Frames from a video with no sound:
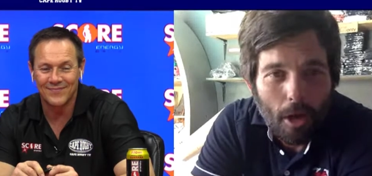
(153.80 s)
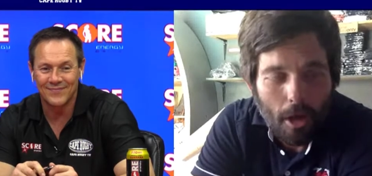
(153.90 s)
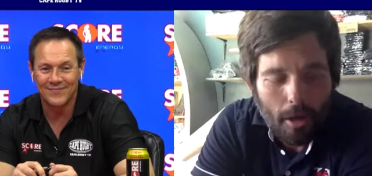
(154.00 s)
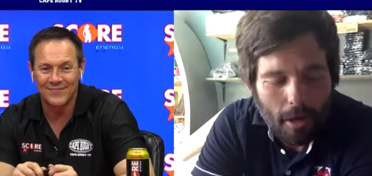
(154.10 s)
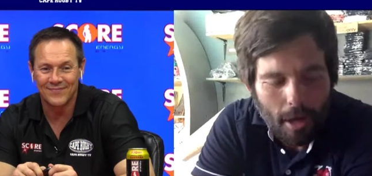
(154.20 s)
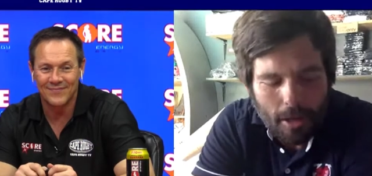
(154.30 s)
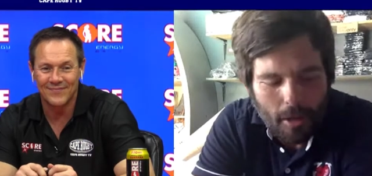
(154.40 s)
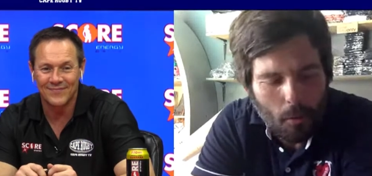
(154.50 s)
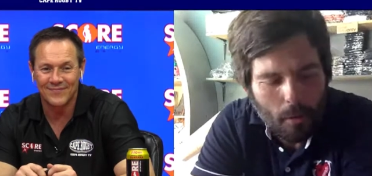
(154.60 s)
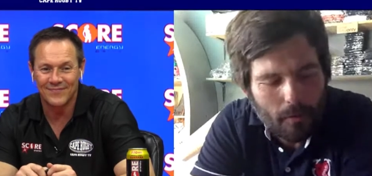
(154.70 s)
Speaker 1: on, you
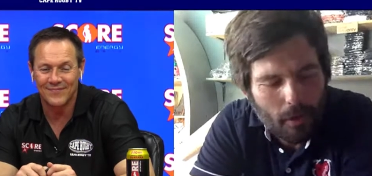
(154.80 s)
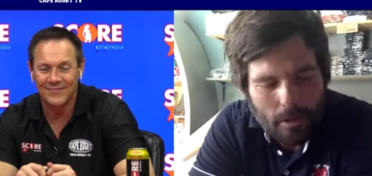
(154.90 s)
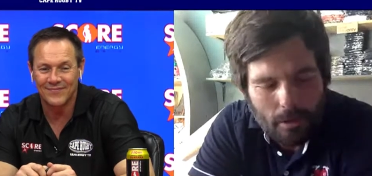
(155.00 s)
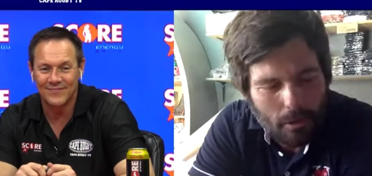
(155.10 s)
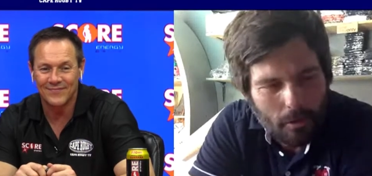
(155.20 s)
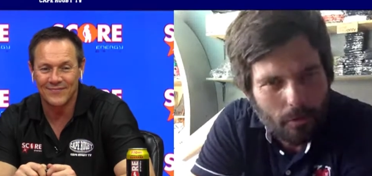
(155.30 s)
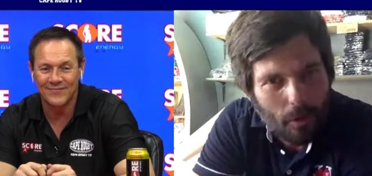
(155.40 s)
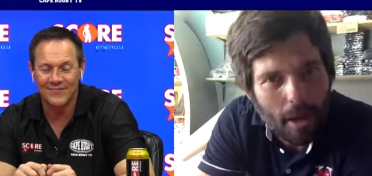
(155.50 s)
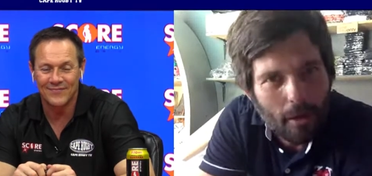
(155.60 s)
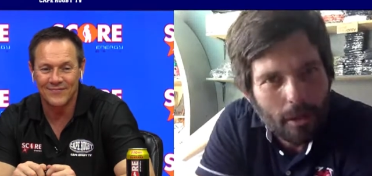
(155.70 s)
know, we've chosen to
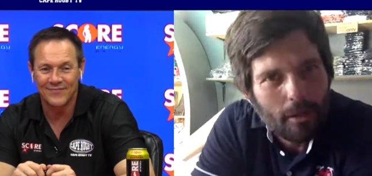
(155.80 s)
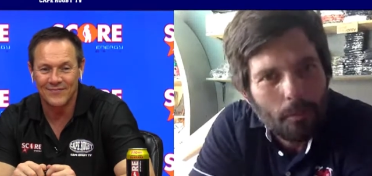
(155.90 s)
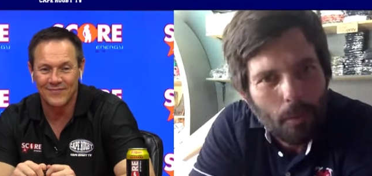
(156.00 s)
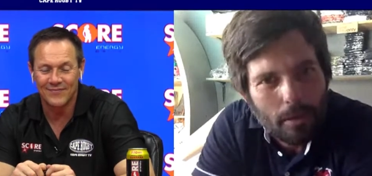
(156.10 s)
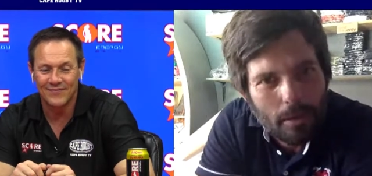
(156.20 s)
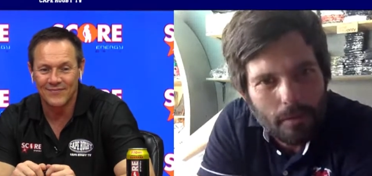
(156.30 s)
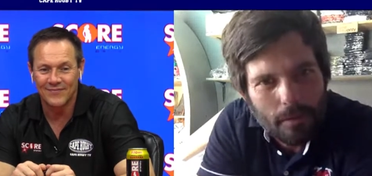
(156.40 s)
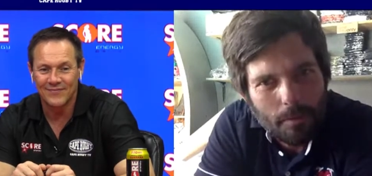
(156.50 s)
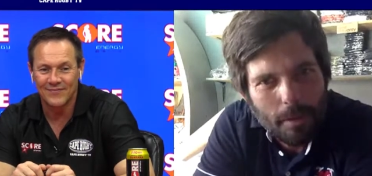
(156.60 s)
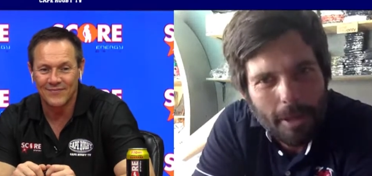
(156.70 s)
try and look at the positives
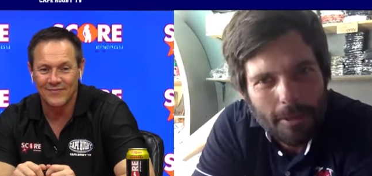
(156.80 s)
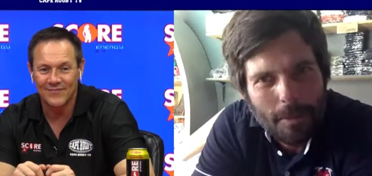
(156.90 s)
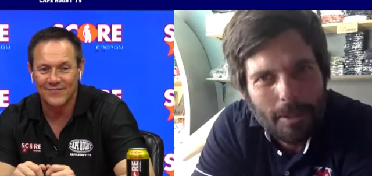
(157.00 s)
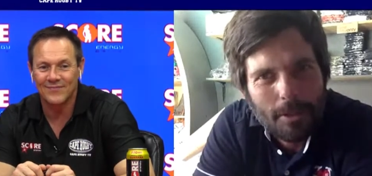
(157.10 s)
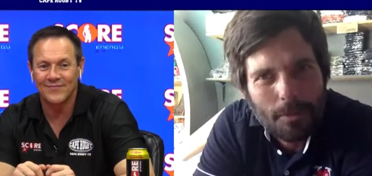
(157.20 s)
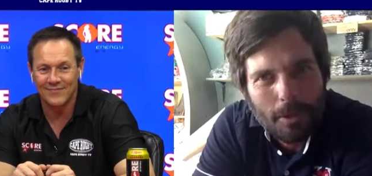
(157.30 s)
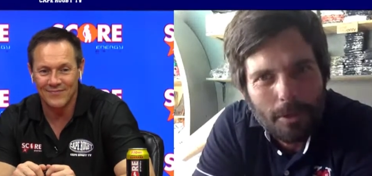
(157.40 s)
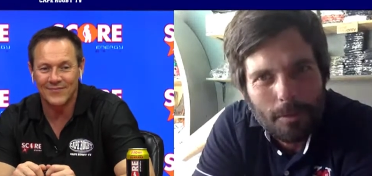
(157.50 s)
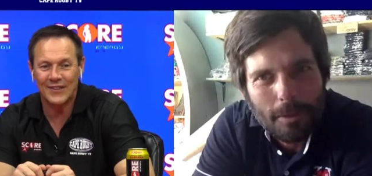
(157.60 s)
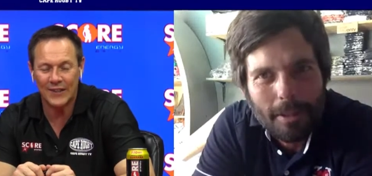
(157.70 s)
as, as much as
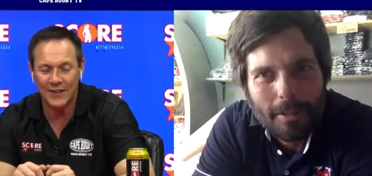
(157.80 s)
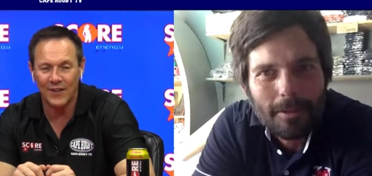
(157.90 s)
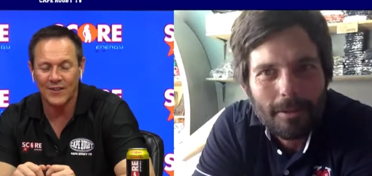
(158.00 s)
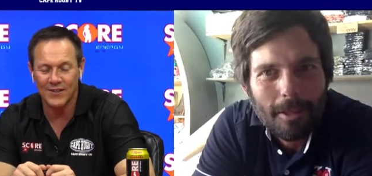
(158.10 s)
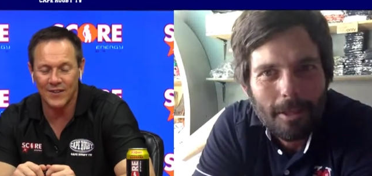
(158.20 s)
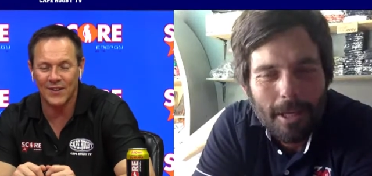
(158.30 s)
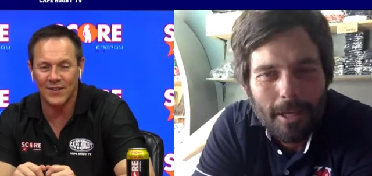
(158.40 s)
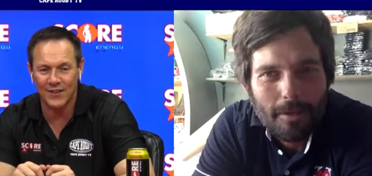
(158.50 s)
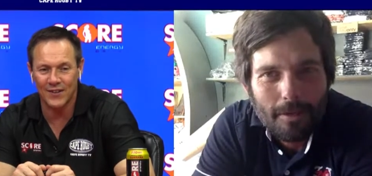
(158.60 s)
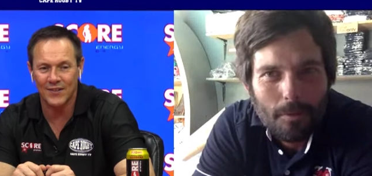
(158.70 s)
possible.
Speaker 2: Yeah, and uh, yeah,
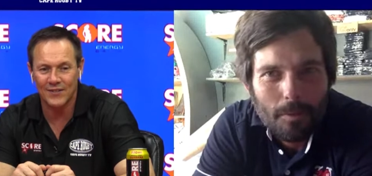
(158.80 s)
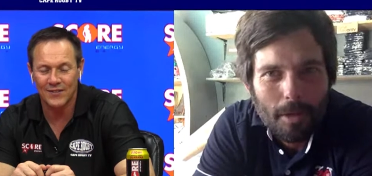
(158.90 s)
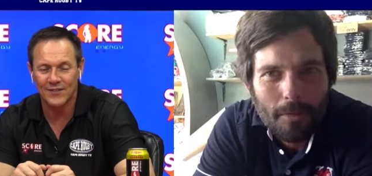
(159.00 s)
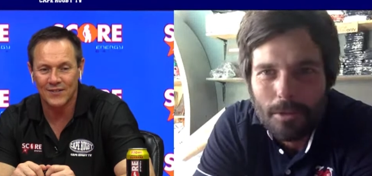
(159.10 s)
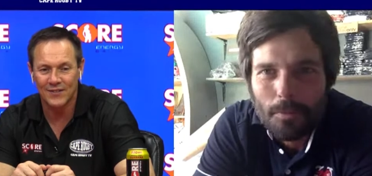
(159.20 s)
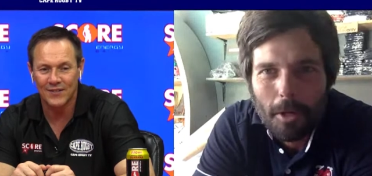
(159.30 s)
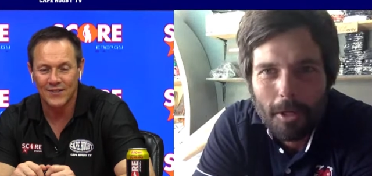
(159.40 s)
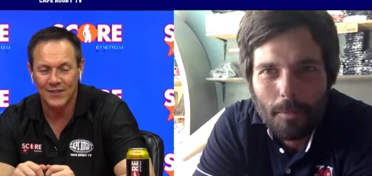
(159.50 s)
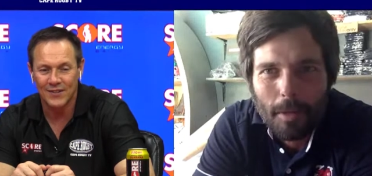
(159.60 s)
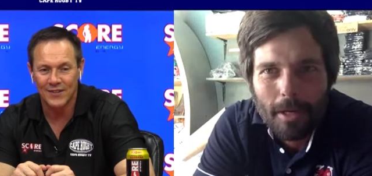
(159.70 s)
negatives yeah. have been
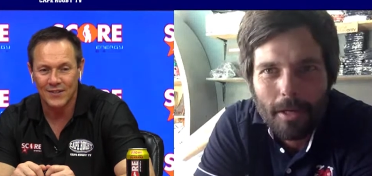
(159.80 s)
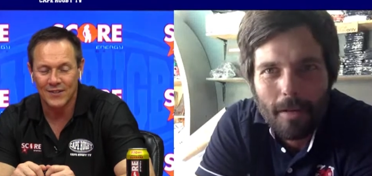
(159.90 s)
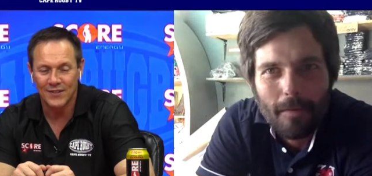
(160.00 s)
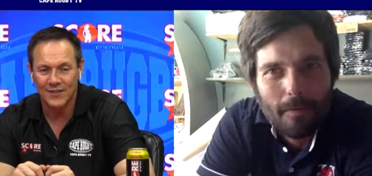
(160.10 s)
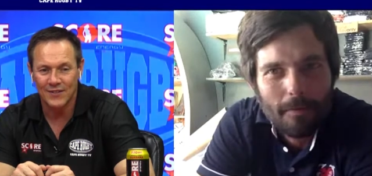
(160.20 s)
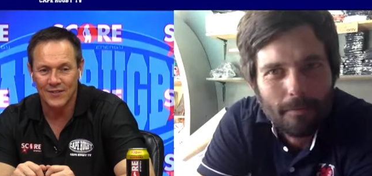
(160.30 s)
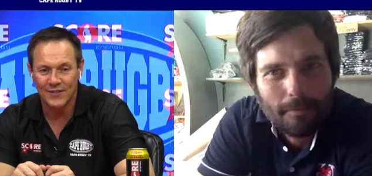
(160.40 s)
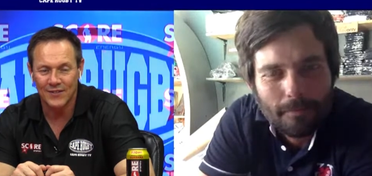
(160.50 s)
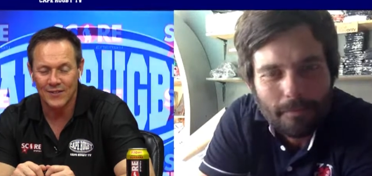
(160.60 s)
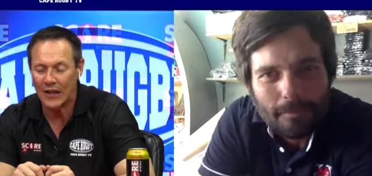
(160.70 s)
spoken about enough.
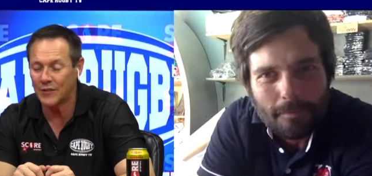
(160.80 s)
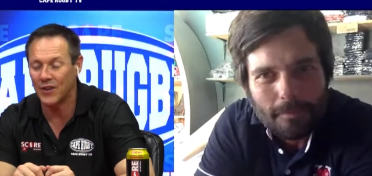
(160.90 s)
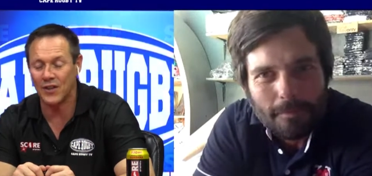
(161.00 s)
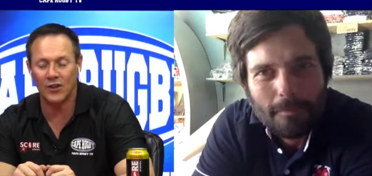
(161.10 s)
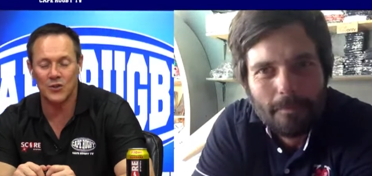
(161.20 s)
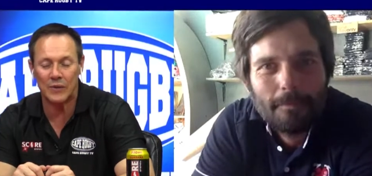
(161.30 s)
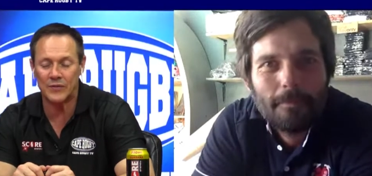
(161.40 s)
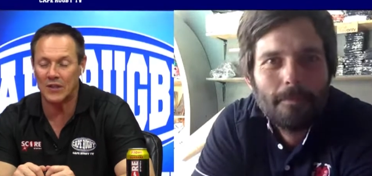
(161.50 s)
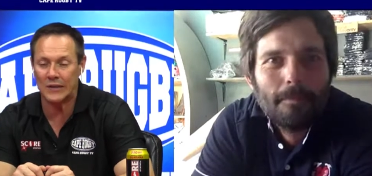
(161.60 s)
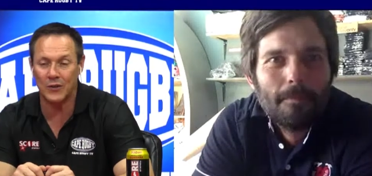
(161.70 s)
Over the years, we've
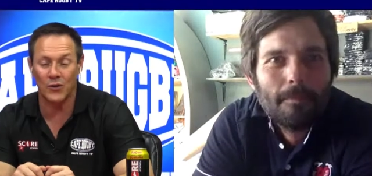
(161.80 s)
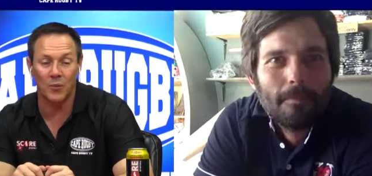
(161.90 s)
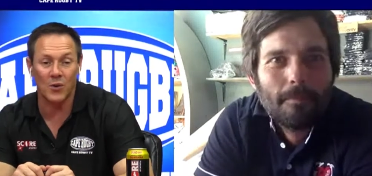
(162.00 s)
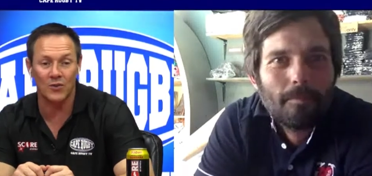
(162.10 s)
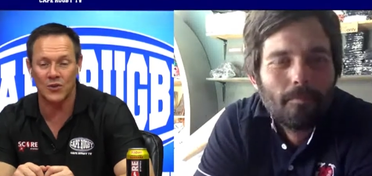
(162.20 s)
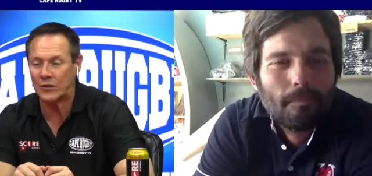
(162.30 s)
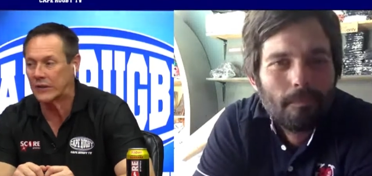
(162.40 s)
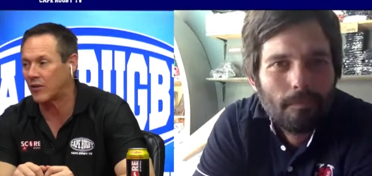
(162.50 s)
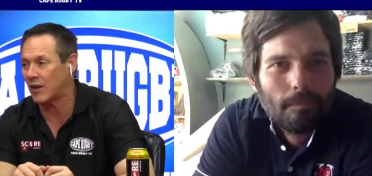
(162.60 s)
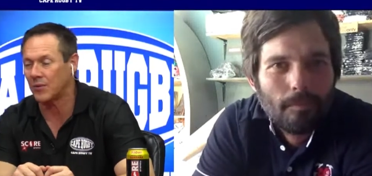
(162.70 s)
seen Unimil do
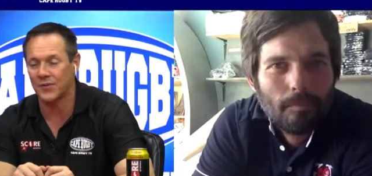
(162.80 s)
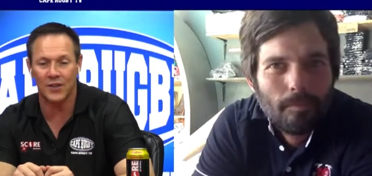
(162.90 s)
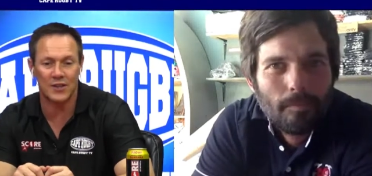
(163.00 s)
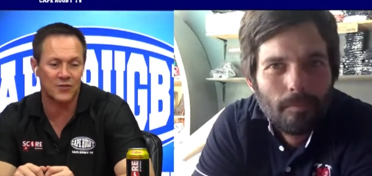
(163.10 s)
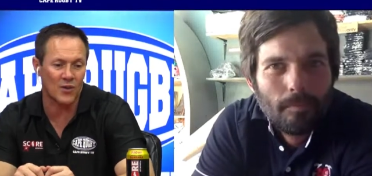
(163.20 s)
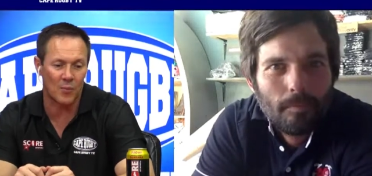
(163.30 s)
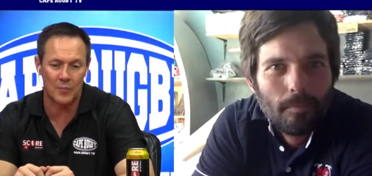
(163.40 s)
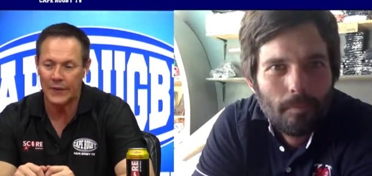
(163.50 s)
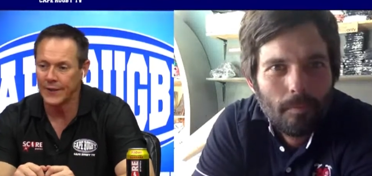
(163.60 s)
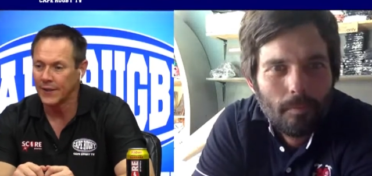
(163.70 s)
incredible things, from